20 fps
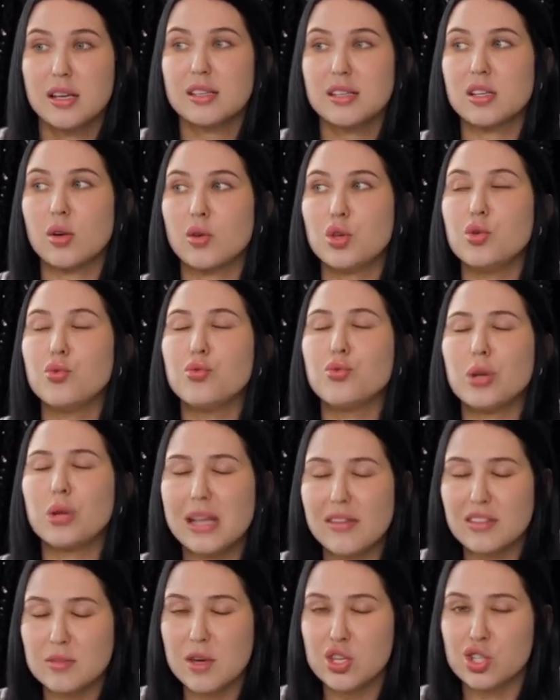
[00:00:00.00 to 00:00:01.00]
So you
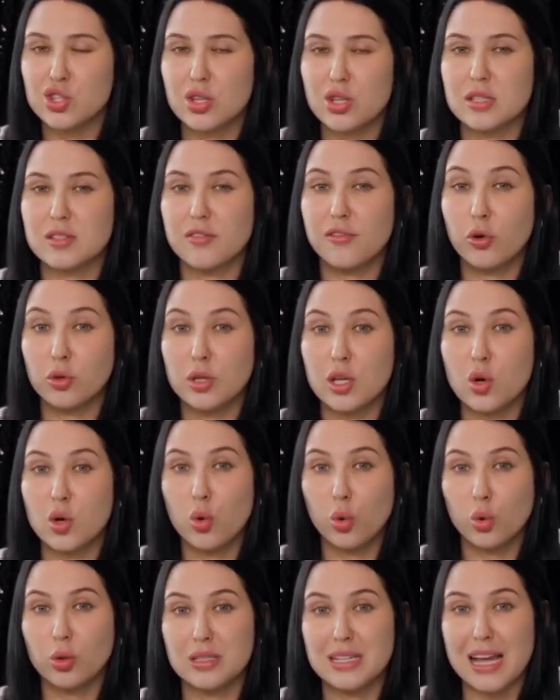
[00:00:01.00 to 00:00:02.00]
really have to make sure that it's fully
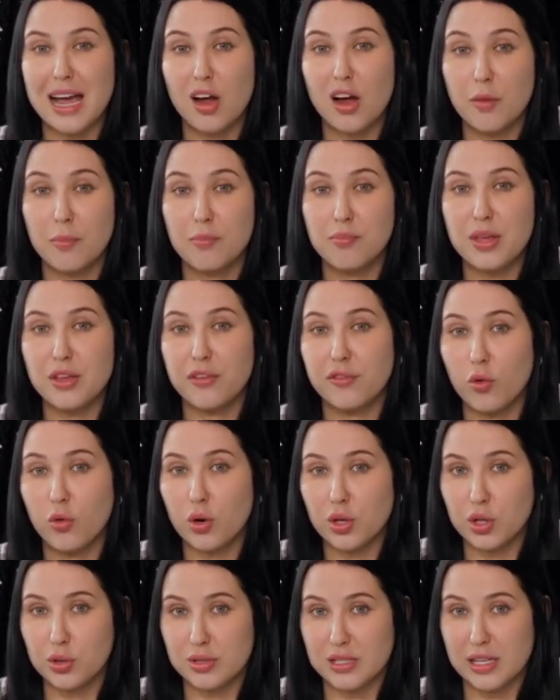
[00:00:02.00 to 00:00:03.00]
cooled down
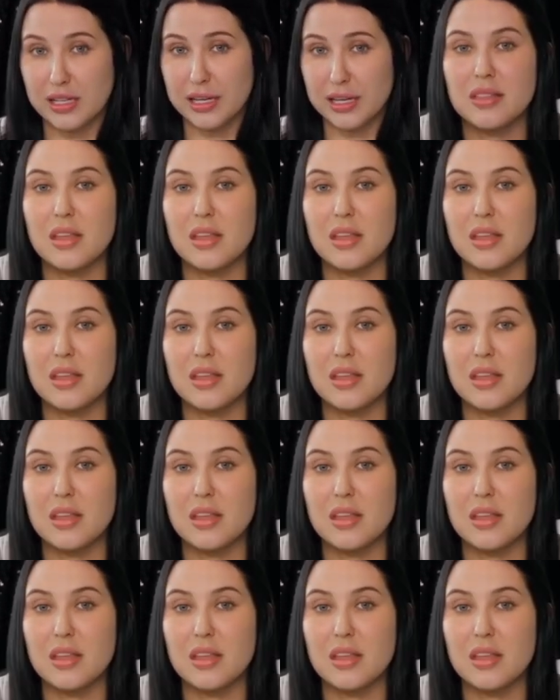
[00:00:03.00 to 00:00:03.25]
before using.